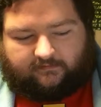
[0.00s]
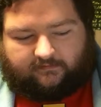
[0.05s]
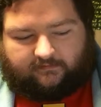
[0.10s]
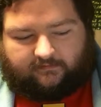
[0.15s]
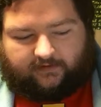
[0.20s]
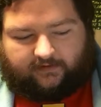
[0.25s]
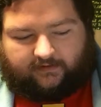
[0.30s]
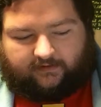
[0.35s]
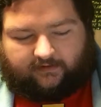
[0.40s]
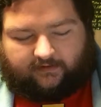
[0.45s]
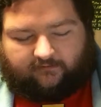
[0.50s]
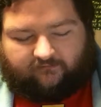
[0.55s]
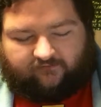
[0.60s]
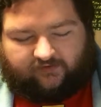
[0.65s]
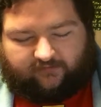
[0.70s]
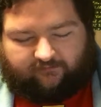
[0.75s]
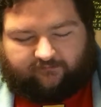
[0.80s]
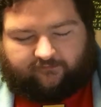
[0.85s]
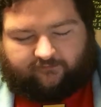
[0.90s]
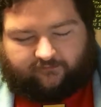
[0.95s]
like are
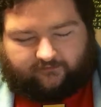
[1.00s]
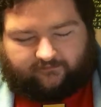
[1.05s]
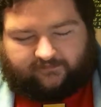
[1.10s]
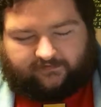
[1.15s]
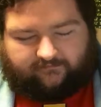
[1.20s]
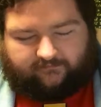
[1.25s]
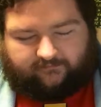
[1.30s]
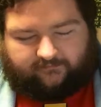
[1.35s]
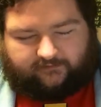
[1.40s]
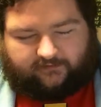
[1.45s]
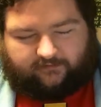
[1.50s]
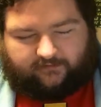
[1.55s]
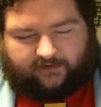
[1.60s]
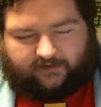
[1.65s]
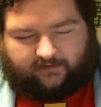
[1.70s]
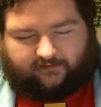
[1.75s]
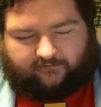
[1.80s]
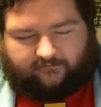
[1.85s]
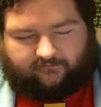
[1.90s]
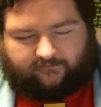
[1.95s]
ripped from him
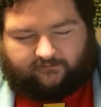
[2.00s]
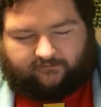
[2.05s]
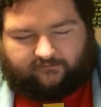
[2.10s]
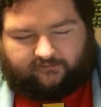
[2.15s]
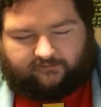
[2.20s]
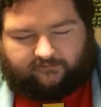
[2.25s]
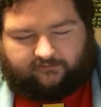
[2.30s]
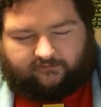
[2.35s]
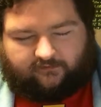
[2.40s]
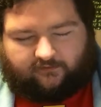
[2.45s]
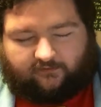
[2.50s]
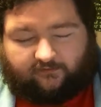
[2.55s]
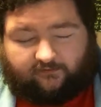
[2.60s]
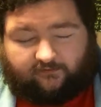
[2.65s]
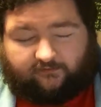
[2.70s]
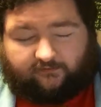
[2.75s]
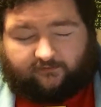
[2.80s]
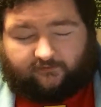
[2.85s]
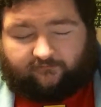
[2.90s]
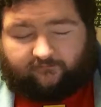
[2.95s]
somehow, which is
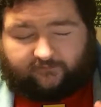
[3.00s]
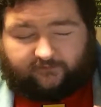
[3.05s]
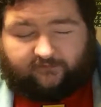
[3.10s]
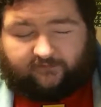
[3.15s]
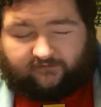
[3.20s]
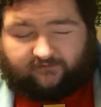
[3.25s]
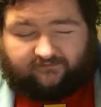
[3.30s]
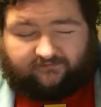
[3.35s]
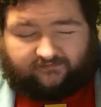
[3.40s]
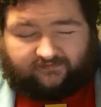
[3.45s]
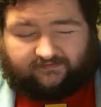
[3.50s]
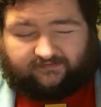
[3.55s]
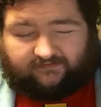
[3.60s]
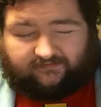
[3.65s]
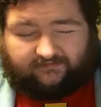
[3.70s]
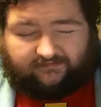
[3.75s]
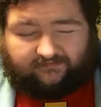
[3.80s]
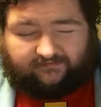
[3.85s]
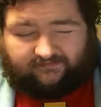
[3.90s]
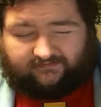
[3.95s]
horrible if you
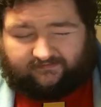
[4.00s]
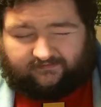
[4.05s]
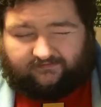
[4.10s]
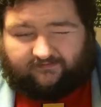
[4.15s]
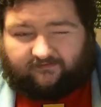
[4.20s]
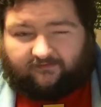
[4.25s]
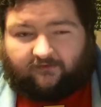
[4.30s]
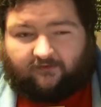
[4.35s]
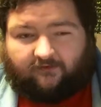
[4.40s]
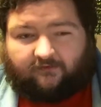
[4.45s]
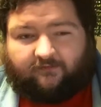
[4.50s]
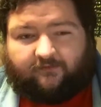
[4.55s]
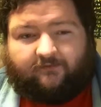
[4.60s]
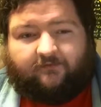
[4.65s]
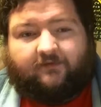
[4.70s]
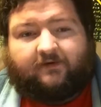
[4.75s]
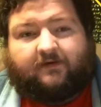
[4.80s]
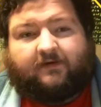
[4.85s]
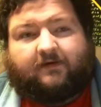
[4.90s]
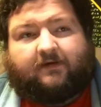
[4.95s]
consider, you know,
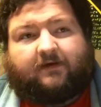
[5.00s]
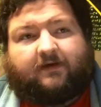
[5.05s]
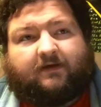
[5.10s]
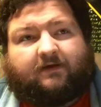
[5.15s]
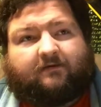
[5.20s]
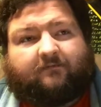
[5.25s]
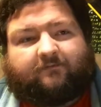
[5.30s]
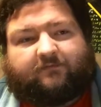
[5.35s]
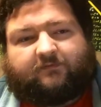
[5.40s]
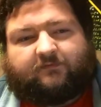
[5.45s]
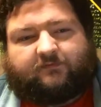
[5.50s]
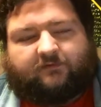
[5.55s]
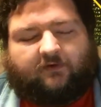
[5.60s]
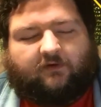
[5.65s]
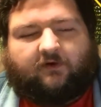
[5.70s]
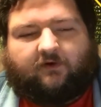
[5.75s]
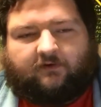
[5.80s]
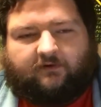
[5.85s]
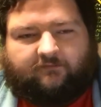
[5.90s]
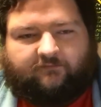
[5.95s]
horrible and
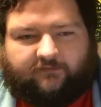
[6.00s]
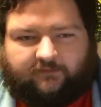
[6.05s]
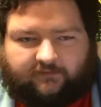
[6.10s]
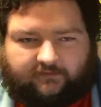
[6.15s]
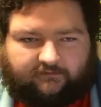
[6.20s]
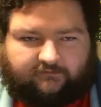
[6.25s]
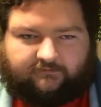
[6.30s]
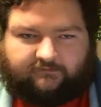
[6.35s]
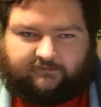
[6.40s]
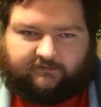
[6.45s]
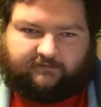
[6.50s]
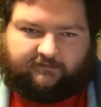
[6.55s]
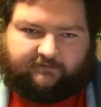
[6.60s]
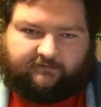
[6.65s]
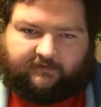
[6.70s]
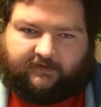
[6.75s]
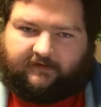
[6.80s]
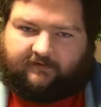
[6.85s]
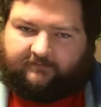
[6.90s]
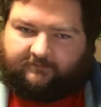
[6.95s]
absurd if you consider
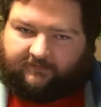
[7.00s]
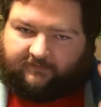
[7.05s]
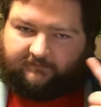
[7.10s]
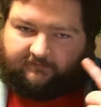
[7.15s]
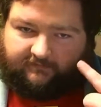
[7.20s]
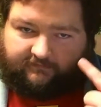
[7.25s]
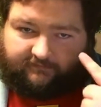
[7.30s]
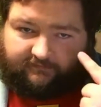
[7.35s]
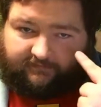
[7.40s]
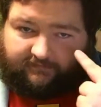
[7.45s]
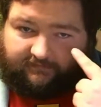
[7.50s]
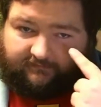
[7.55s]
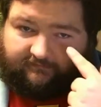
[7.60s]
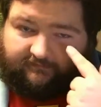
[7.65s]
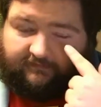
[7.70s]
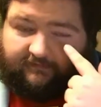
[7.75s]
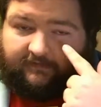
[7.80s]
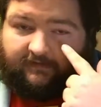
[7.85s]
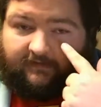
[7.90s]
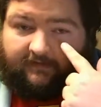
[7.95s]
that basically
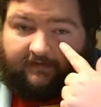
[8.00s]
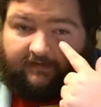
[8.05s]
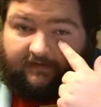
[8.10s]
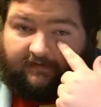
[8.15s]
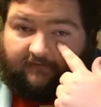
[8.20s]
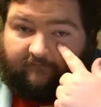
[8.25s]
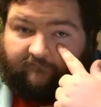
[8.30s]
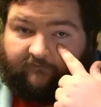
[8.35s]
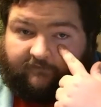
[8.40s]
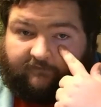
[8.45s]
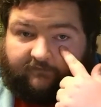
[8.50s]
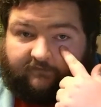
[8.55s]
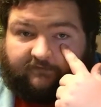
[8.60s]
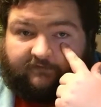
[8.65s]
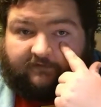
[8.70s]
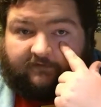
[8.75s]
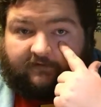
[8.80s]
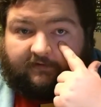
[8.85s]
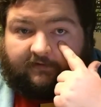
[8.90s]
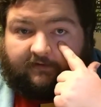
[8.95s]
his heat
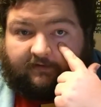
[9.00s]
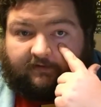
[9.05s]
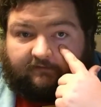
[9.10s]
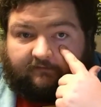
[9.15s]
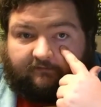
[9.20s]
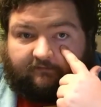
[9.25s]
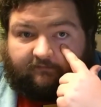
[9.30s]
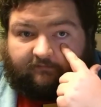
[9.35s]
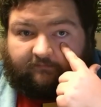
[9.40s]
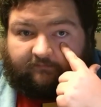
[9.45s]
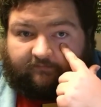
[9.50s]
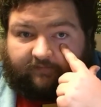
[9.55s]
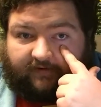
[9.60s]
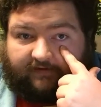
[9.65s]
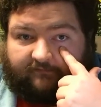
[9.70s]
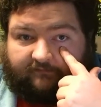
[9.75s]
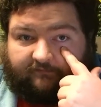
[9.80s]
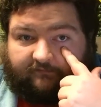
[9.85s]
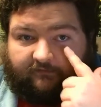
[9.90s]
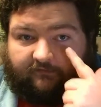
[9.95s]
vision is
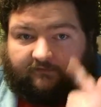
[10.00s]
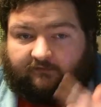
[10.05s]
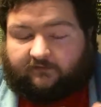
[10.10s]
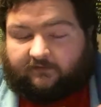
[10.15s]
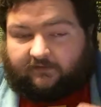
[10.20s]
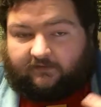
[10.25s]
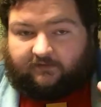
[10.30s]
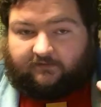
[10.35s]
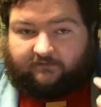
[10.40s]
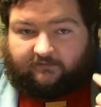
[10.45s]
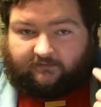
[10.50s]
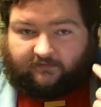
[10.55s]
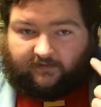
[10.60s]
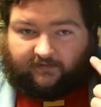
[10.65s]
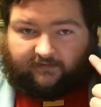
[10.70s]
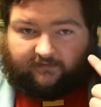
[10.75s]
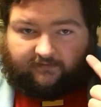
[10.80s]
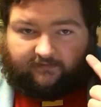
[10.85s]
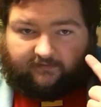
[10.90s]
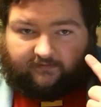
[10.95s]
based on
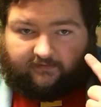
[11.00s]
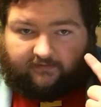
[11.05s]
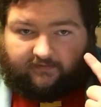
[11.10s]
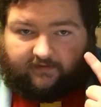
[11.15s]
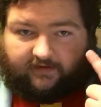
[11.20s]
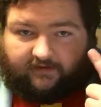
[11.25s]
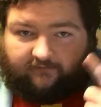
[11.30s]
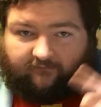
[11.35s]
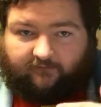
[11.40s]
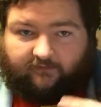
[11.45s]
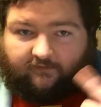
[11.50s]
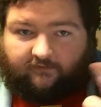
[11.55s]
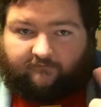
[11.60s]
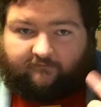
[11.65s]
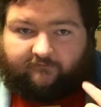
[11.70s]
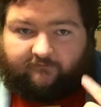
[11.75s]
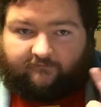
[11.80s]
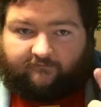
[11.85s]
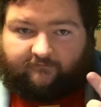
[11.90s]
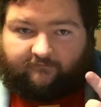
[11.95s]
like a hell of a lot
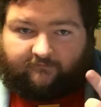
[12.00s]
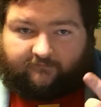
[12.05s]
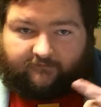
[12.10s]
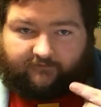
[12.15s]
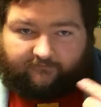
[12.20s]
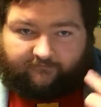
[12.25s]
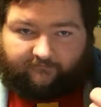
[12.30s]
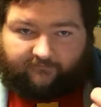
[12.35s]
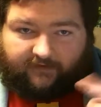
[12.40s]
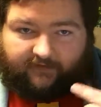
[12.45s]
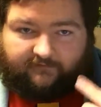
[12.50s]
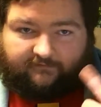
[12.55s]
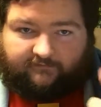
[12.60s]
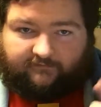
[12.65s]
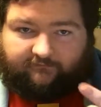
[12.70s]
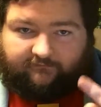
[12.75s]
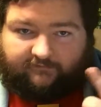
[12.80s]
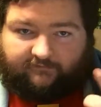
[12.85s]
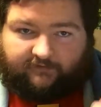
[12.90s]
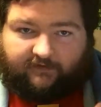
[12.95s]
of
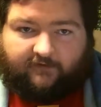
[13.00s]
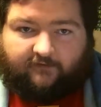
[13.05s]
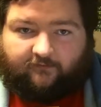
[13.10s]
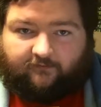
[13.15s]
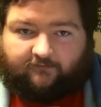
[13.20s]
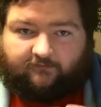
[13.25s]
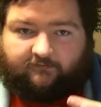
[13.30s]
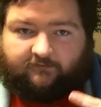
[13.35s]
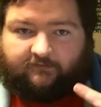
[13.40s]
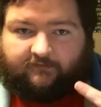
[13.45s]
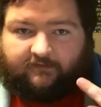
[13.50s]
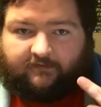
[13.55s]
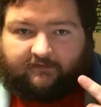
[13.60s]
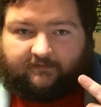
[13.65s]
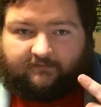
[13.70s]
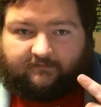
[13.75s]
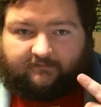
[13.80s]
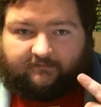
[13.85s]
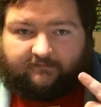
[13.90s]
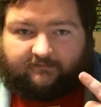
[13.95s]
reflective cells
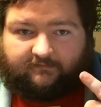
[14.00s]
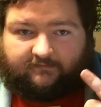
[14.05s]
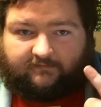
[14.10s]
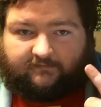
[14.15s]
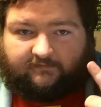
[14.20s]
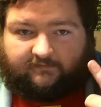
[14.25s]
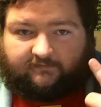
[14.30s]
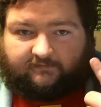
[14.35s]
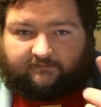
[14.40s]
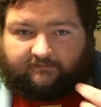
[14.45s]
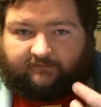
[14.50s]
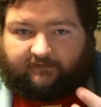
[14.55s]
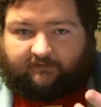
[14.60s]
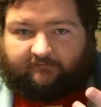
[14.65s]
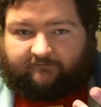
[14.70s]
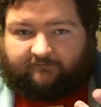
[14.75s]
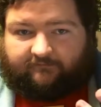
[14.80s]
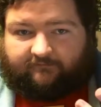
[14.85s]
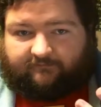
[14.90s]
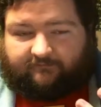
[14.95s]
and stuff